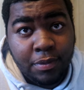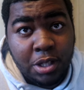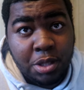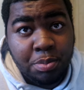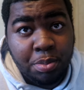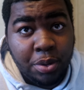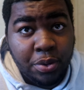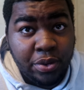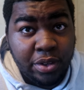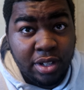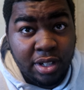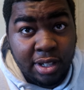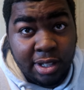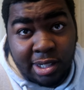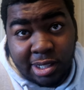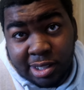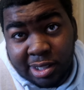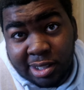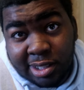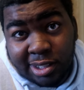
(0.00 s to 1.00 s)
Let's be
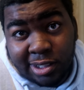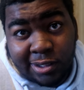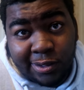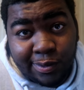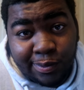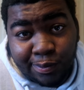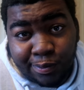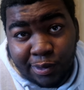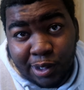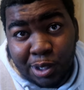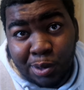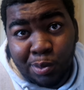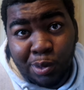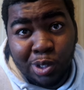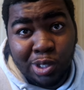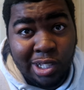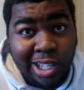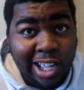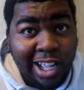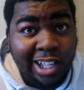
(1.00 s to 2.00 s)
realistic it's
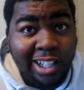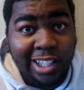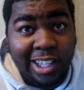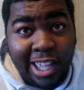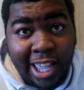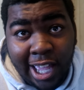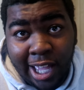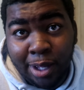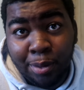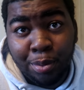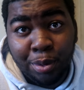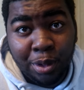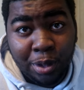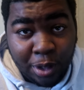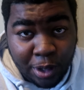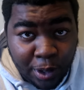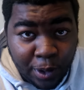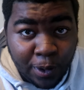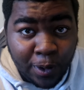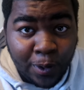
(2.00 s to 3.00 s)
more likely Abby
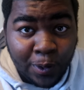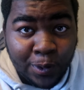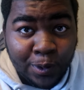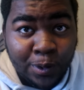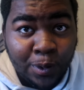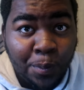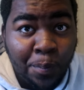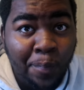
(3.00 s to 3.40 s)
Nicole.